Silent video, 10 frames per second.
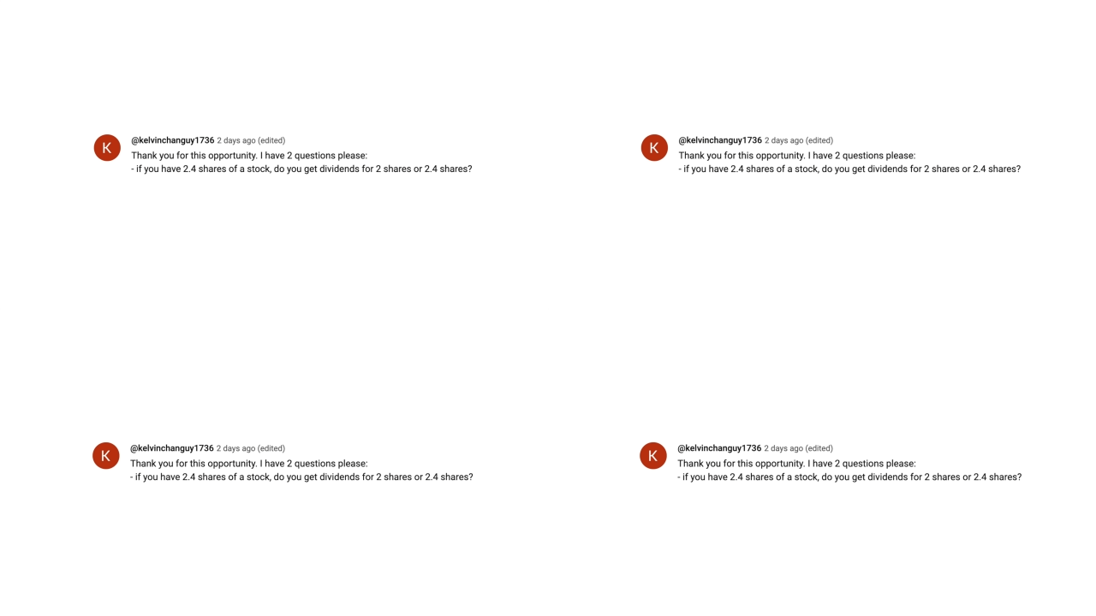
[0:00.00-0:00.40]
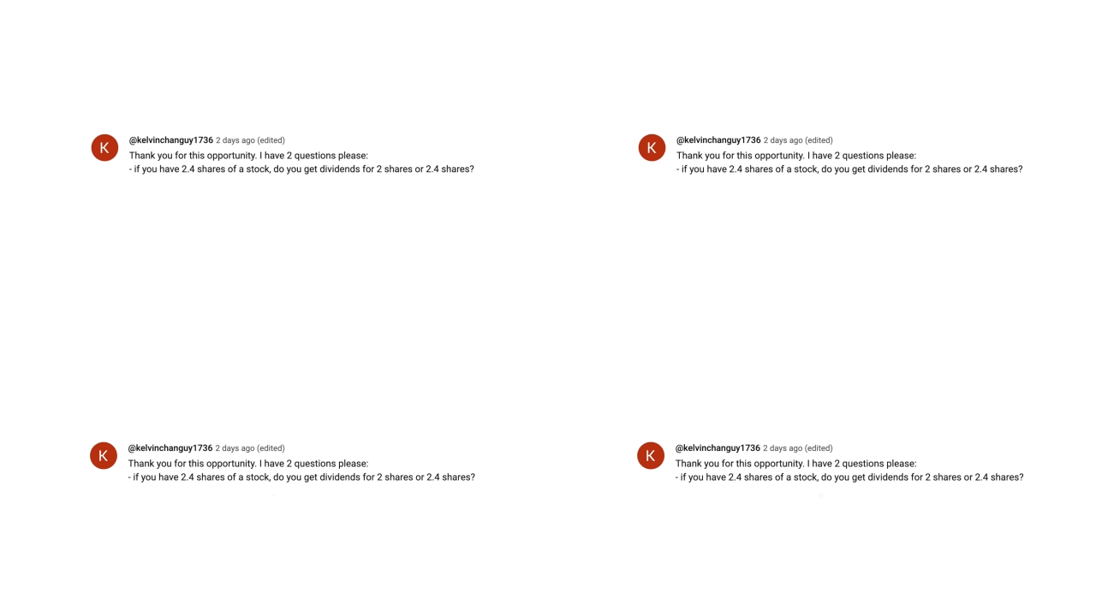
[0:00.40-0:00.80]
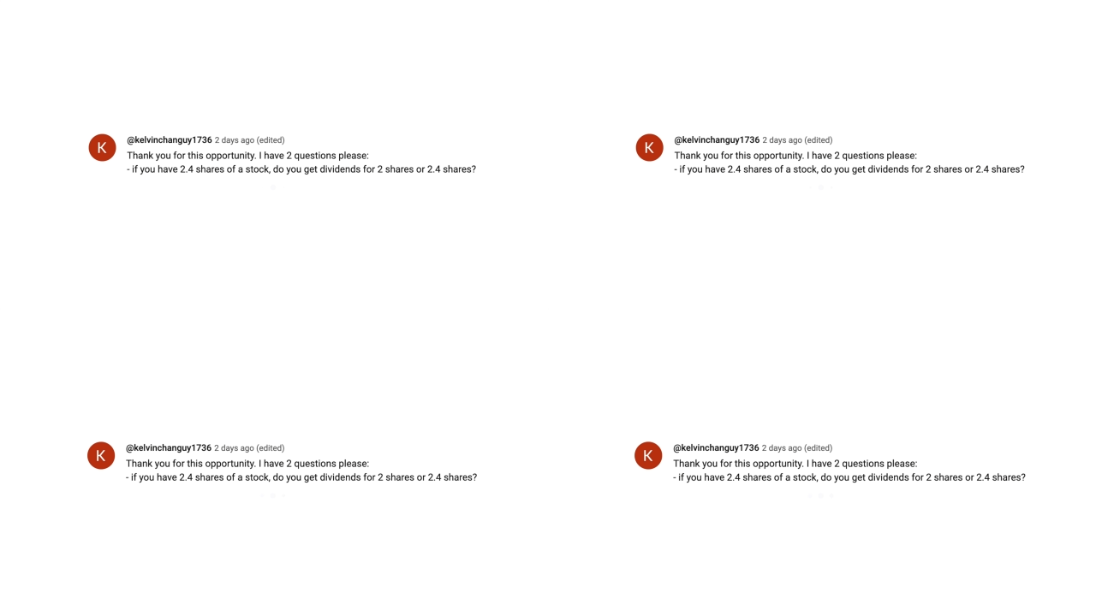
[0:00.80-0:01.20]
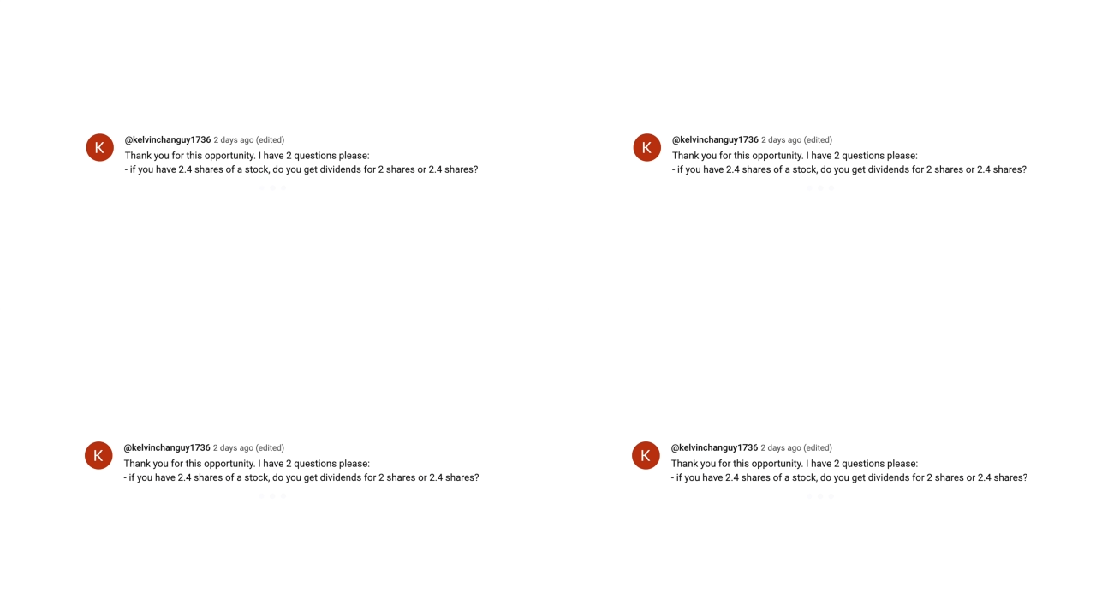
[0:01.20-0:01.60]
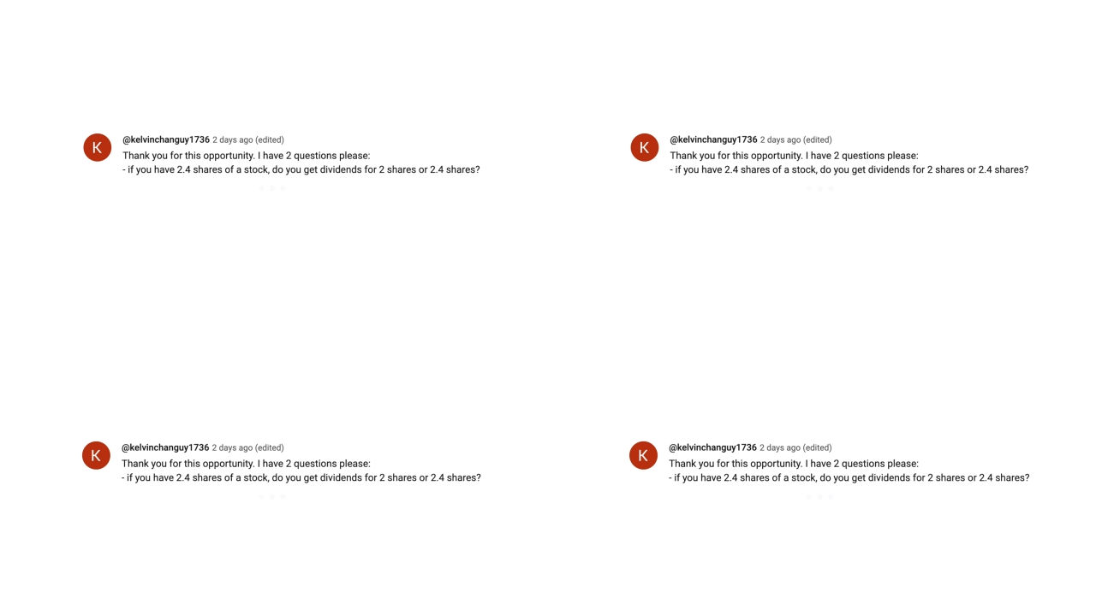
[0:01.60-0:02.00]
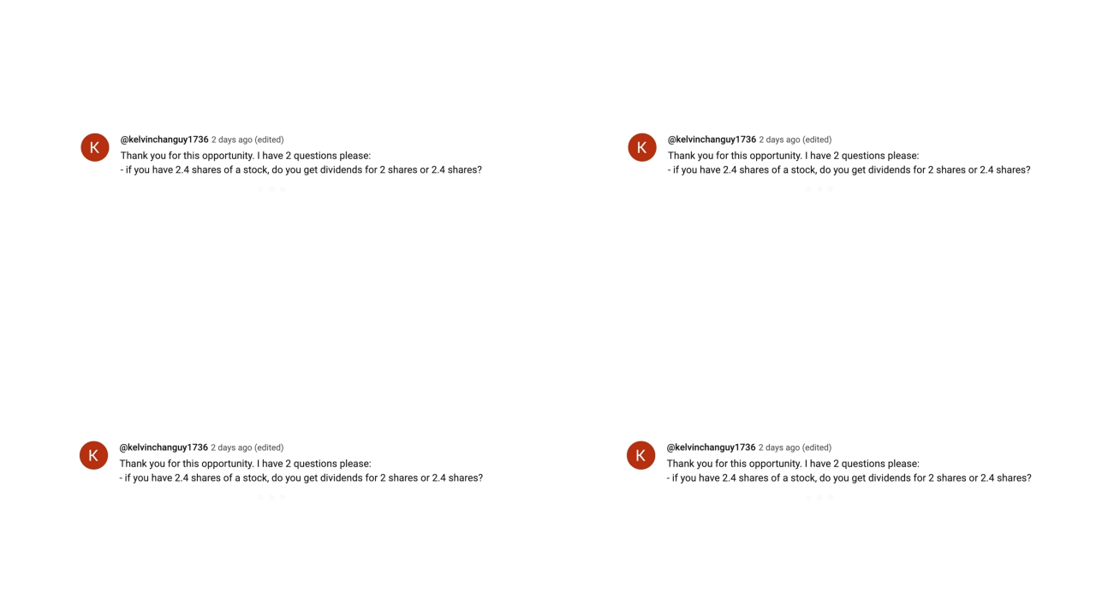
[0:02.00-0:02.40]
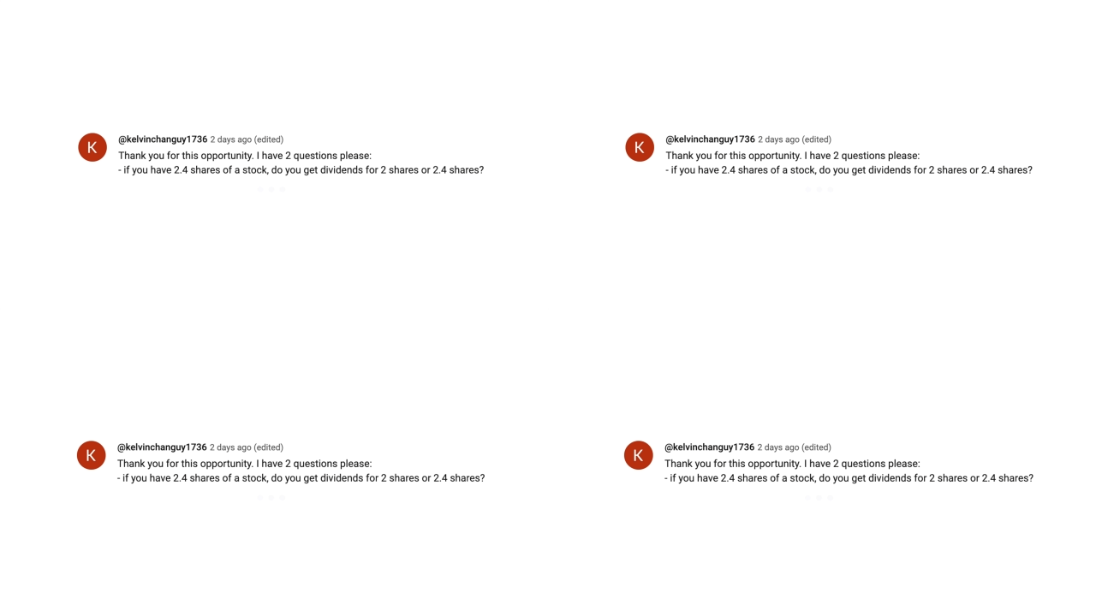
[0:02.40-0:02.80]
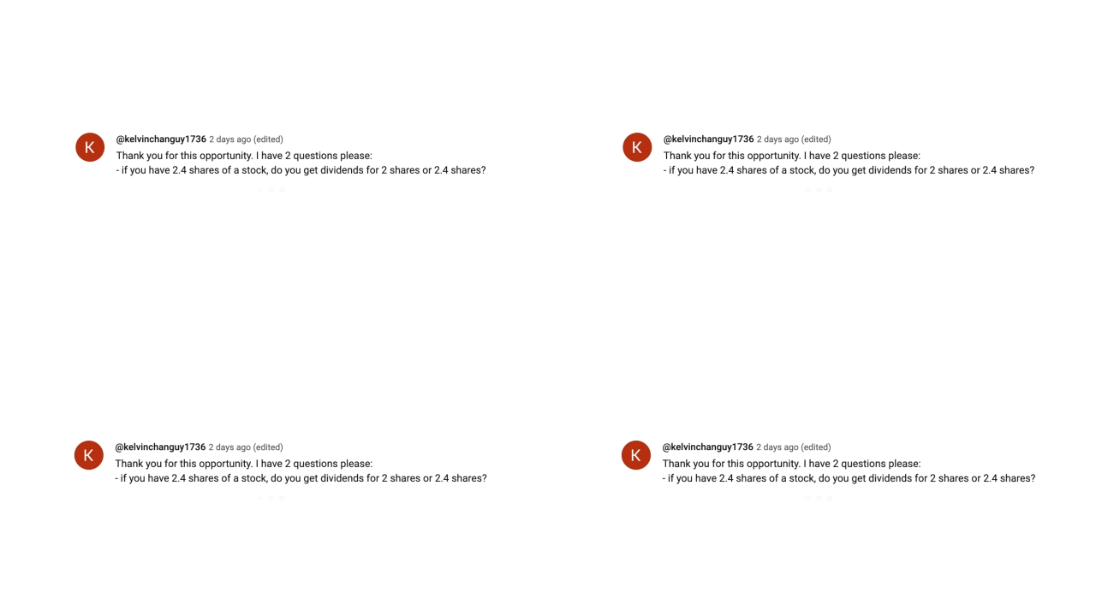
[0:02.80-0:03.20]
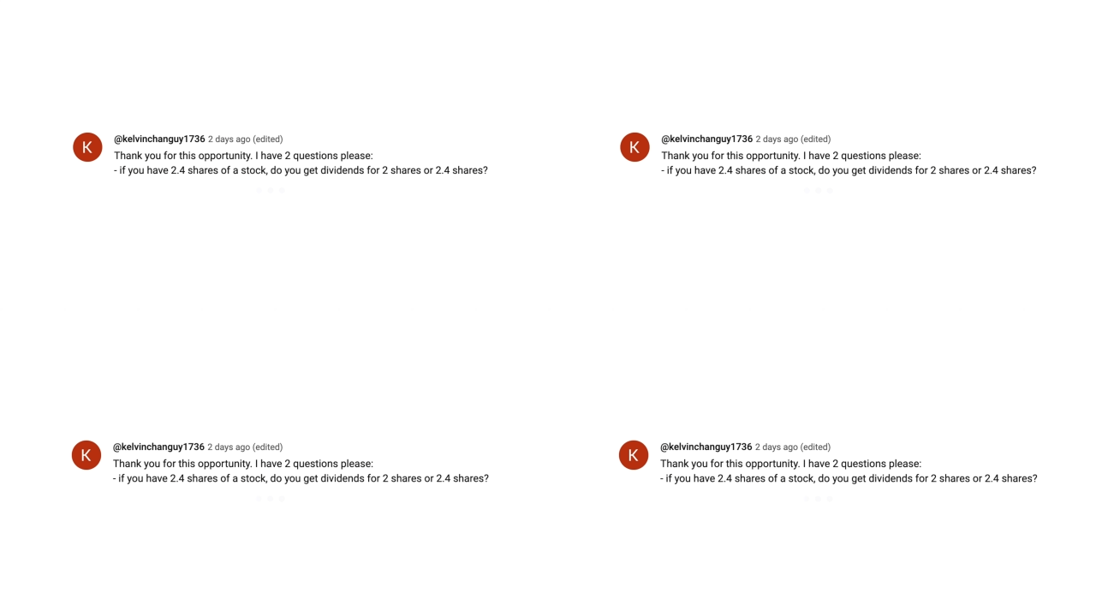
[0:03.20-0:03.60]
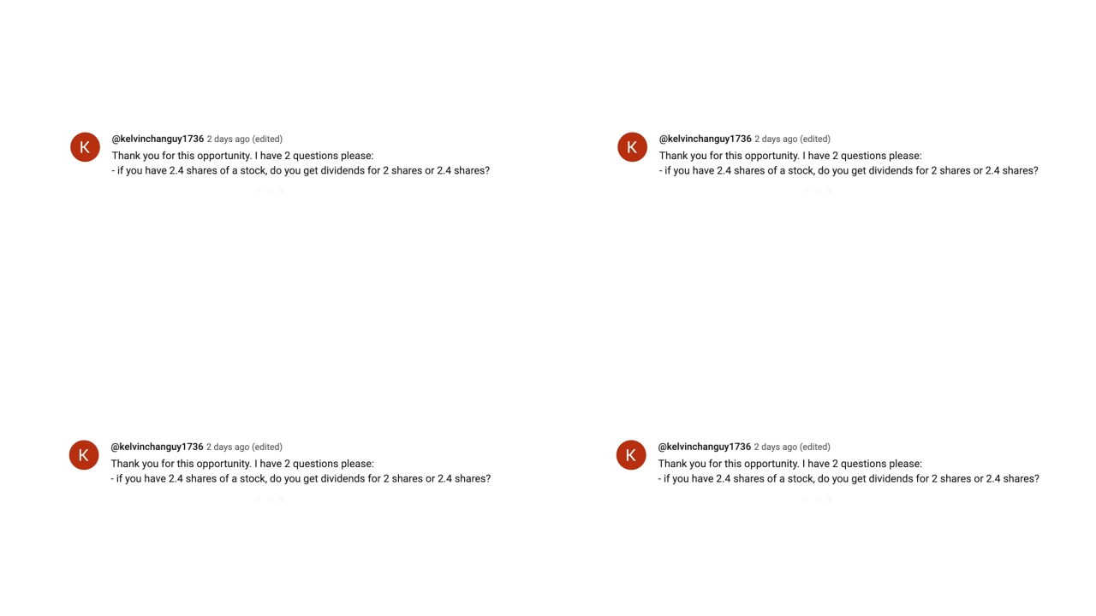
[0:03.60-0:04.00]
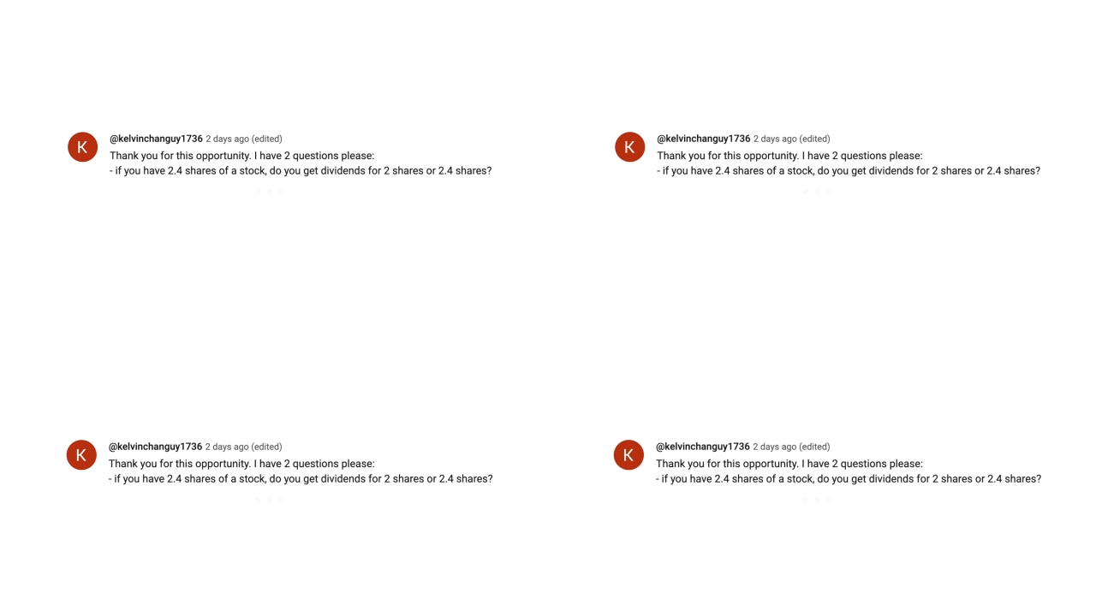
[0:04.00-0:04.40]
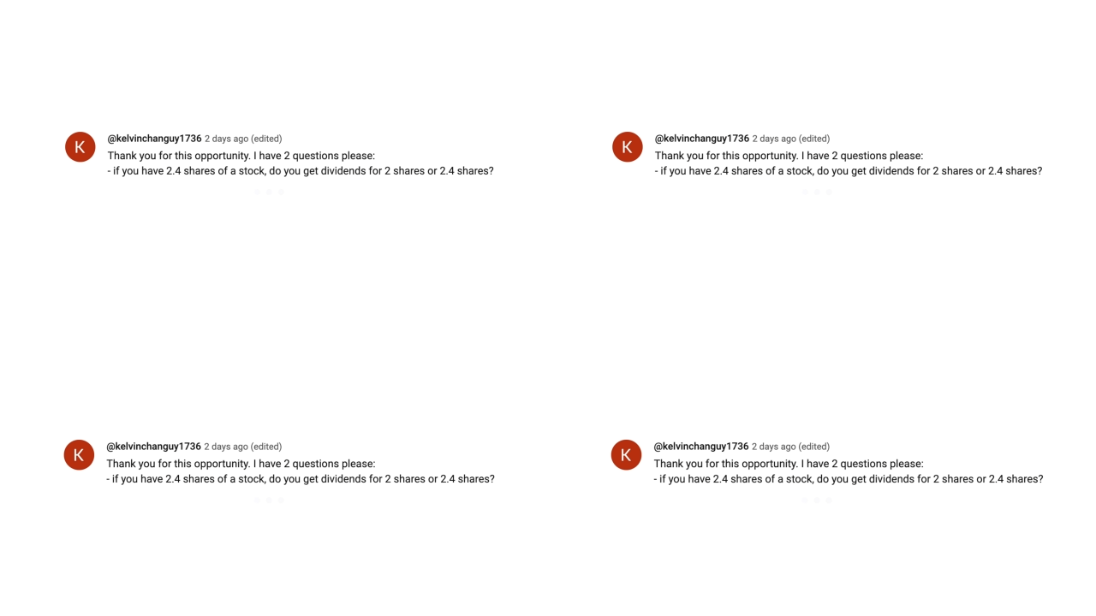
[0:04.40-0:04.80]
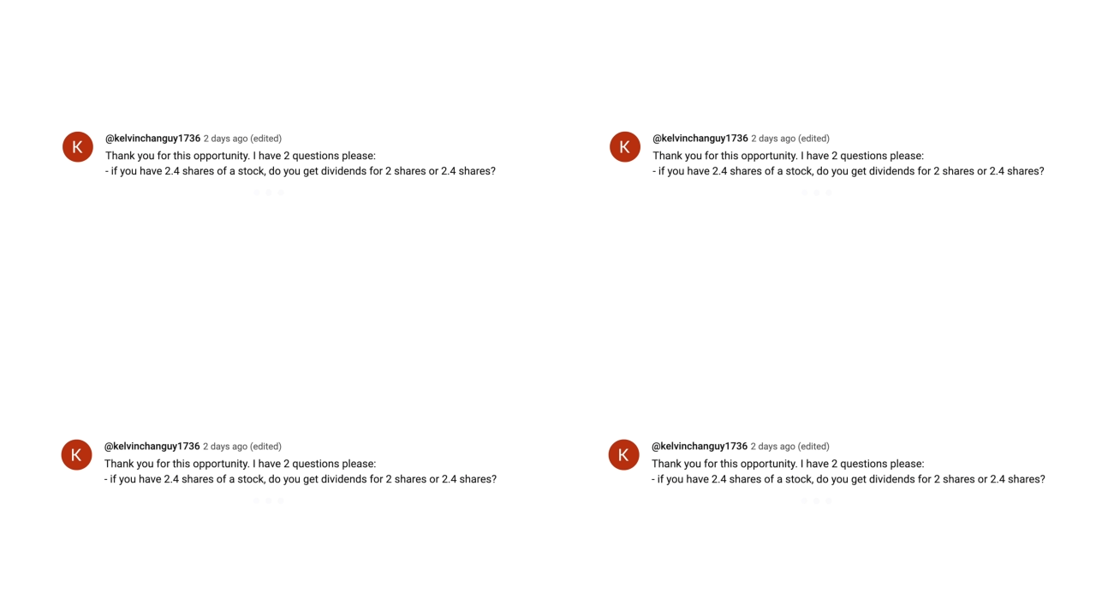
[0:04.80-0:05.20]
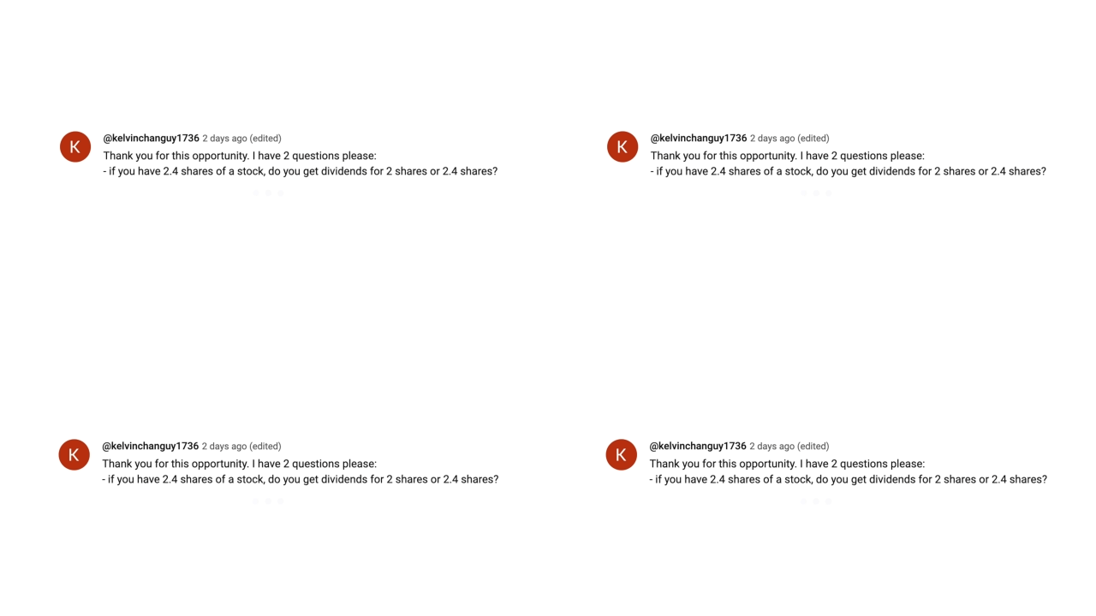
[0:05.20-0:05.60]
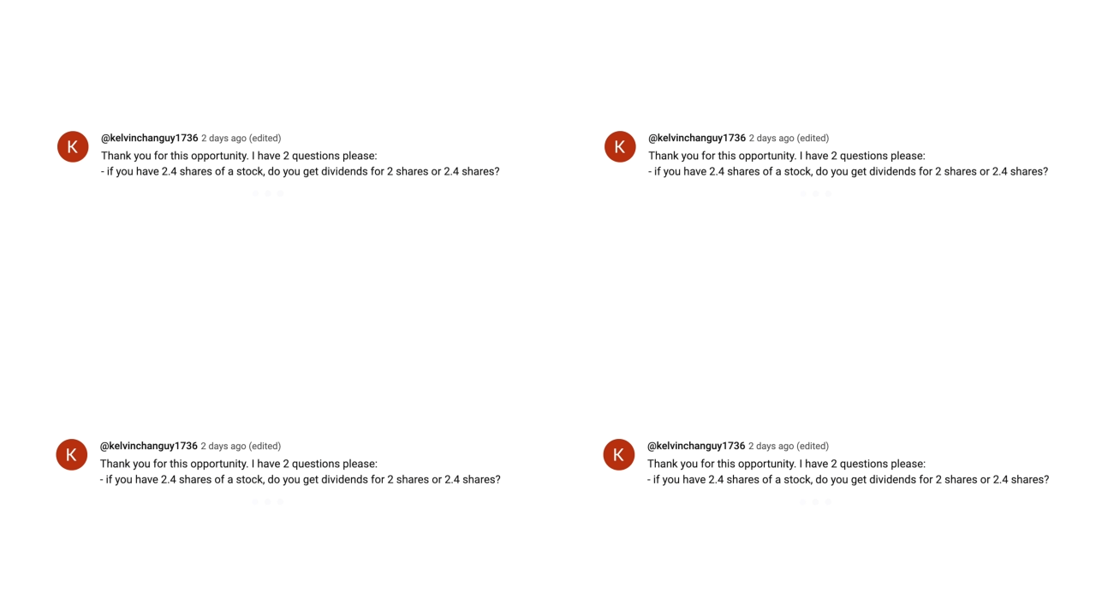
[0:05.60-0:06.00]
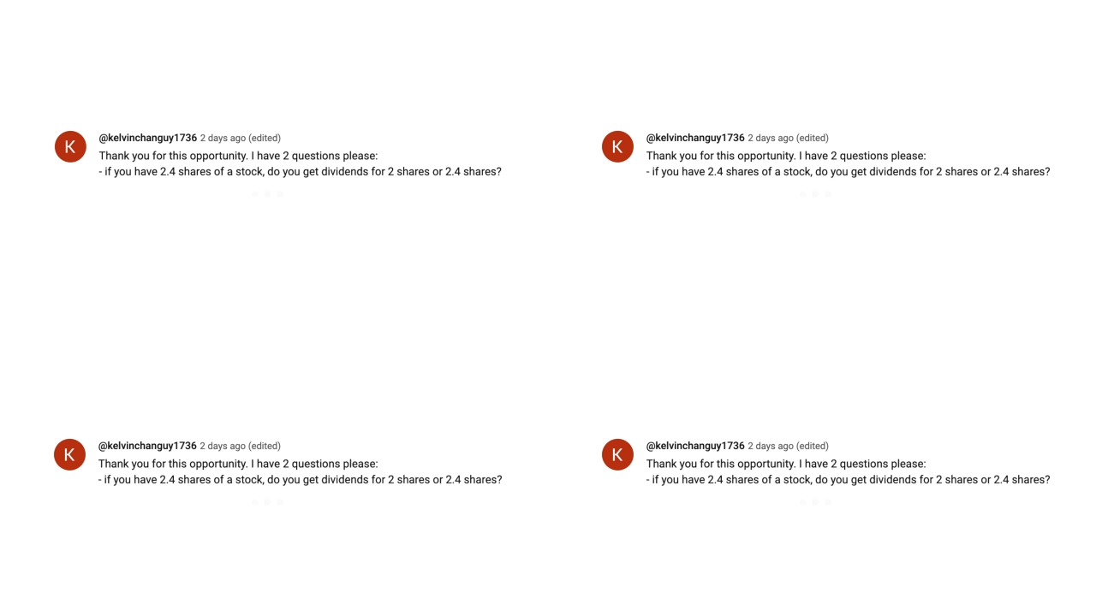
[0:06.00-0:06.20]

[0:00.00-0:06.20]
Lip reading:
Nobody's mouth can be seen.